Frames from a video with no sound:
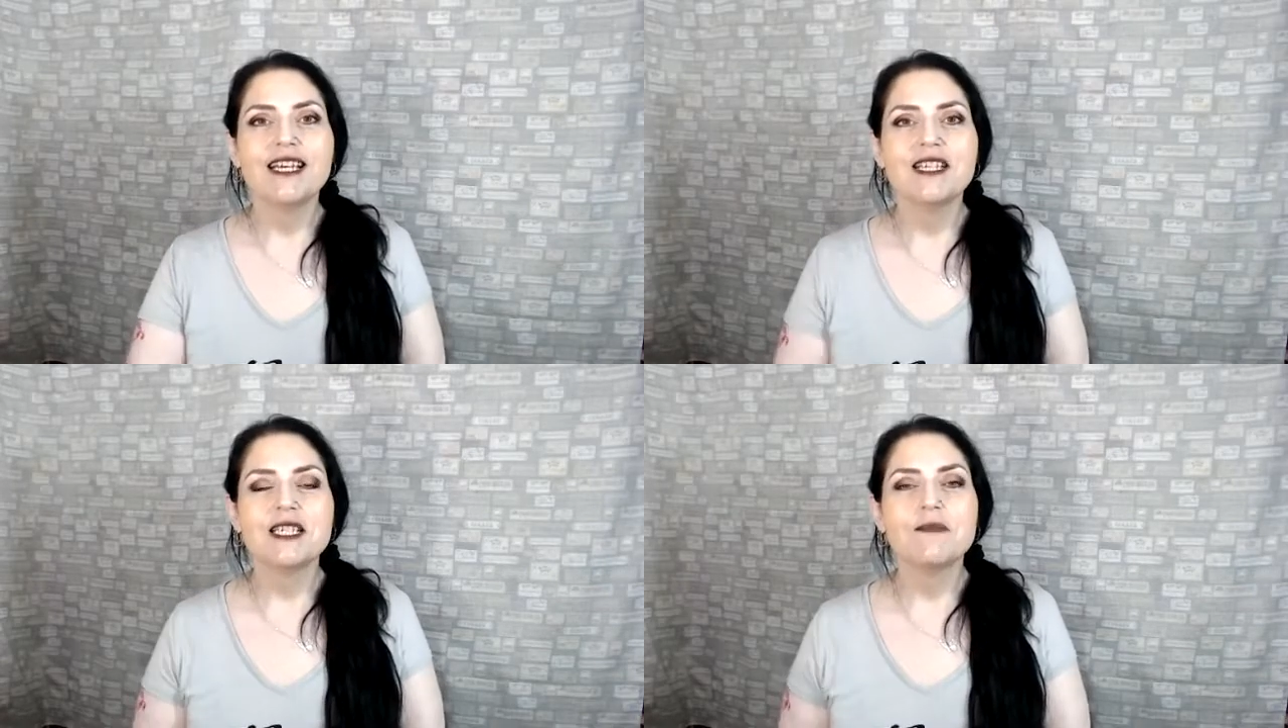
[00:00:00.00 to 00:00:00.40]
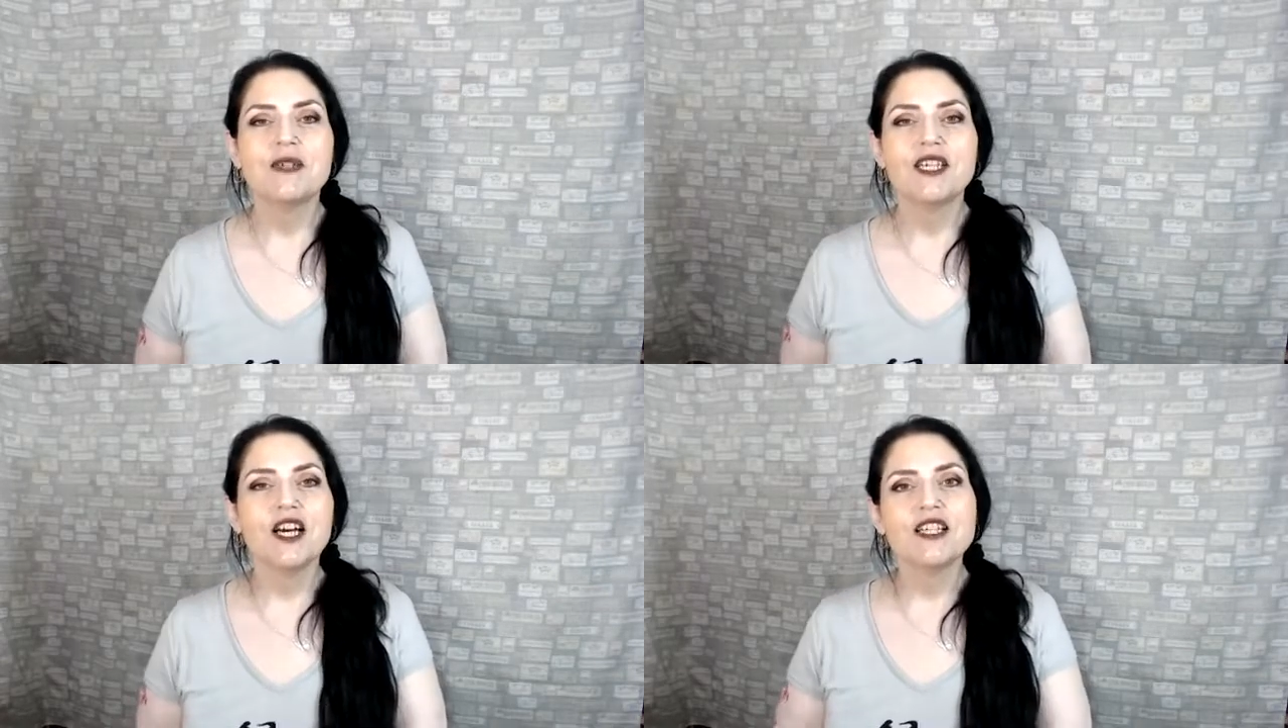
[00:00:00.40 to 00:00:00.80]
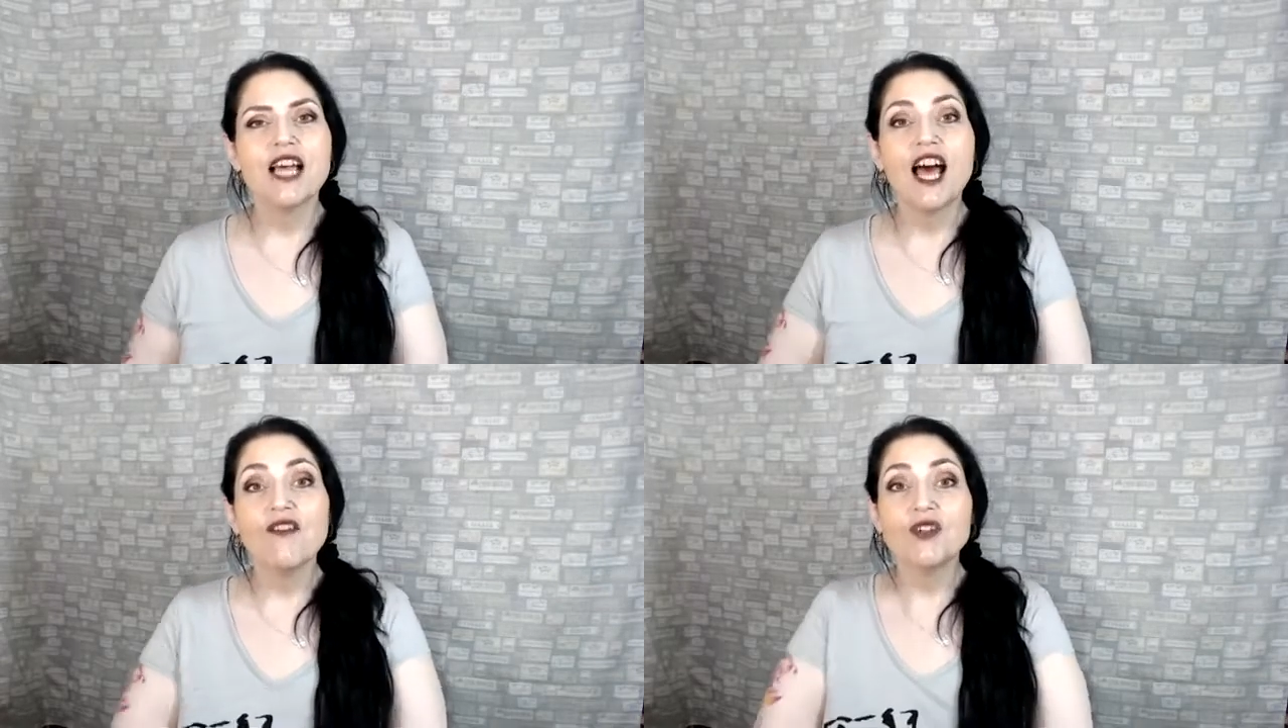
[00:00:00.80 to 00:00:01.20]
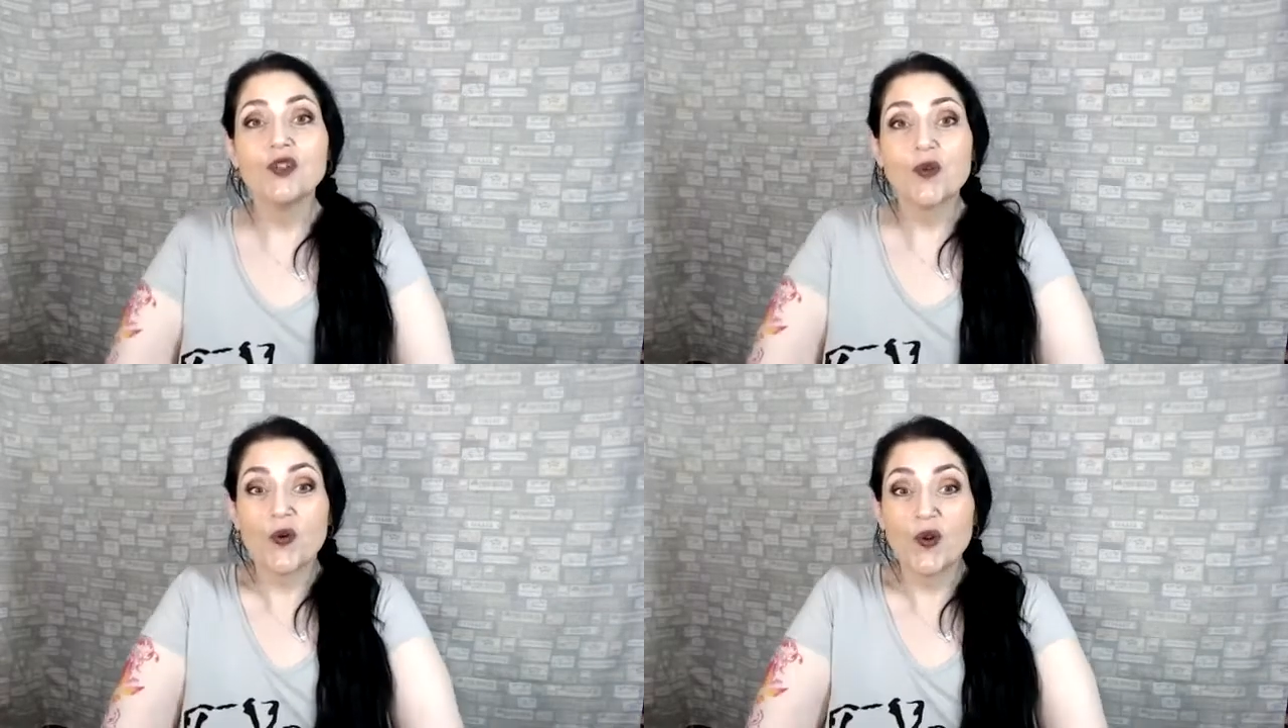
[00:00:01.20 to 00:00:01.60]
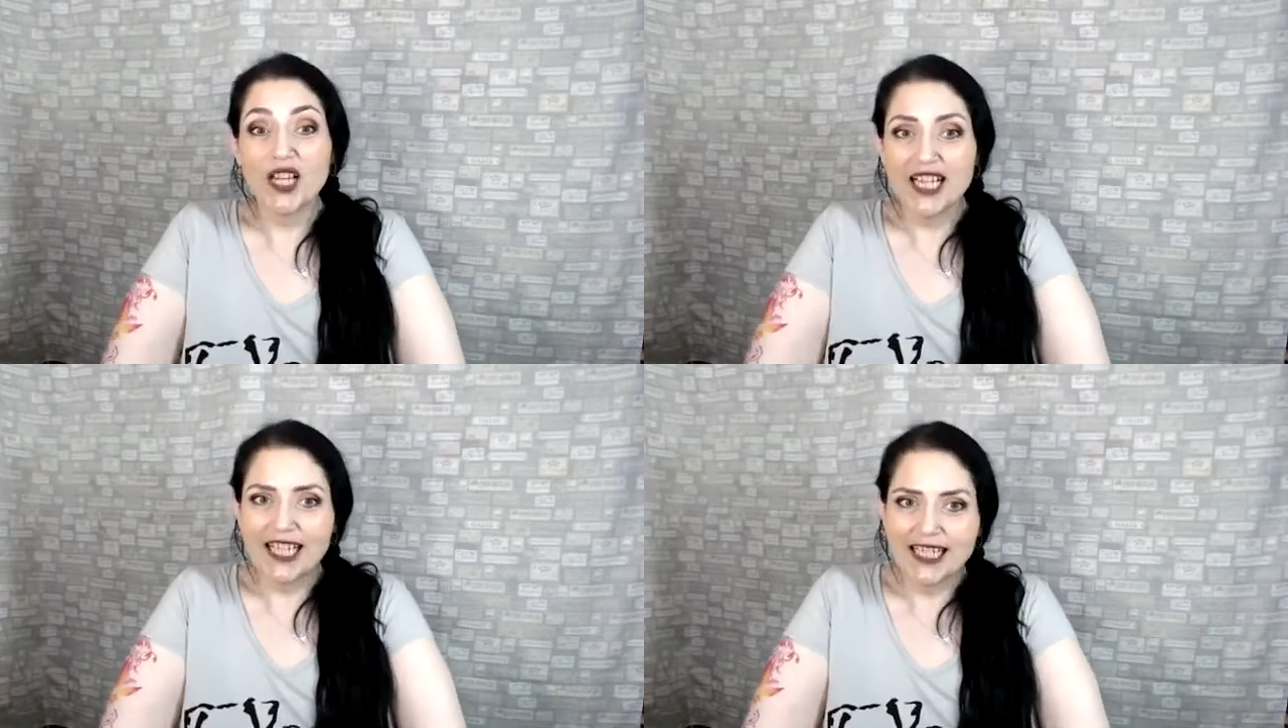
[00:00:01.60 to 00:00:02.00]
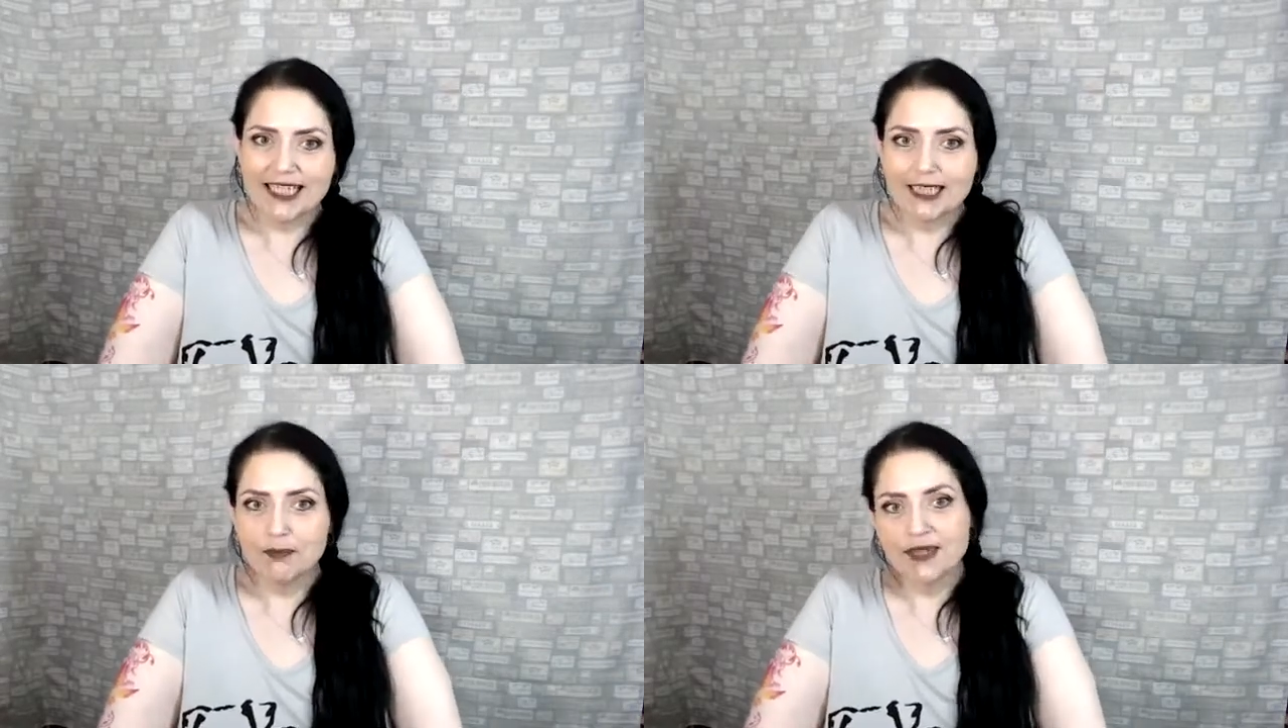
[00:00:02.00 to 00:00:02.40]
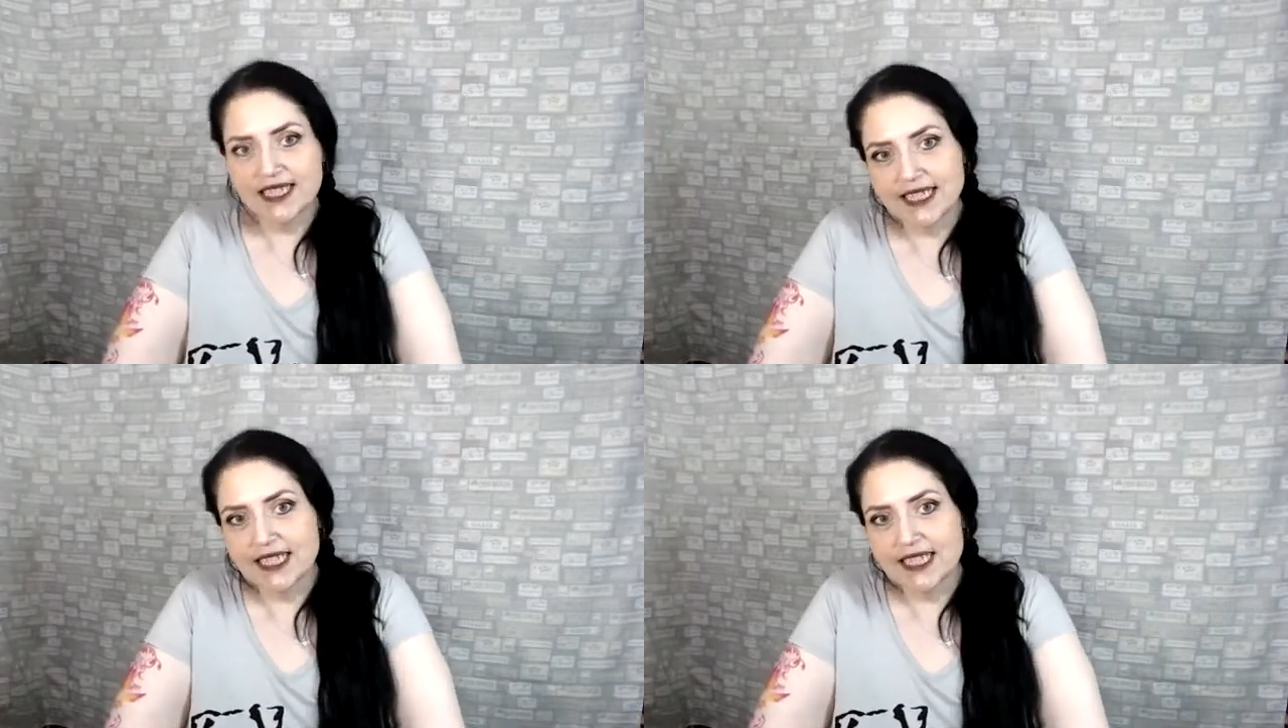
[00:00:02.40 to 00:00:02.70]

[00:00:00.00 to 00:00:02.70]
is because I haven't really been